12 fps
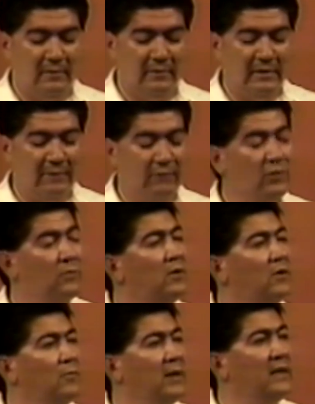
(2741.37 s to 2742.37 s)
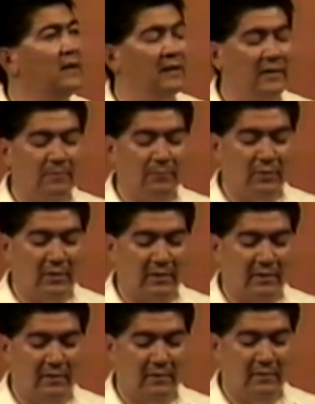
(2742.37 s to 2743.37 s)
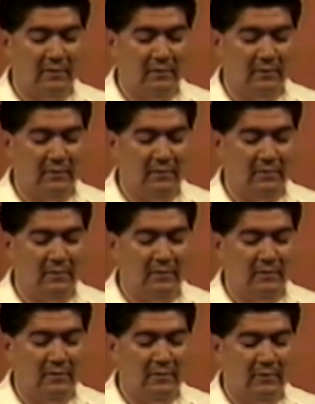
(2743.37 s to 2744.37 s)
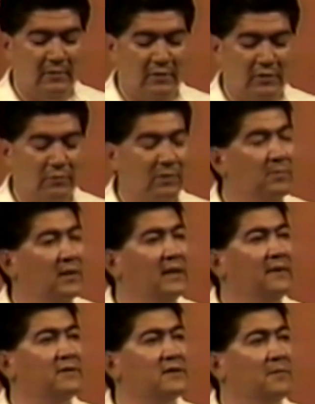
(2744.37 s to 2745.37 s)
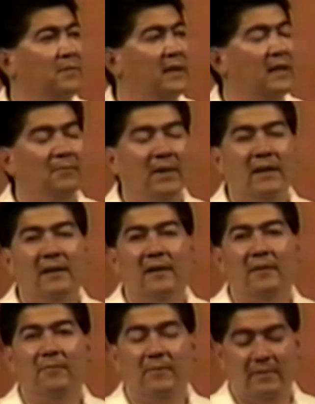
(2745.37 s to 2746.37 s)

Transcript: that if you were to read it in a book, you would believe somebody had made it up.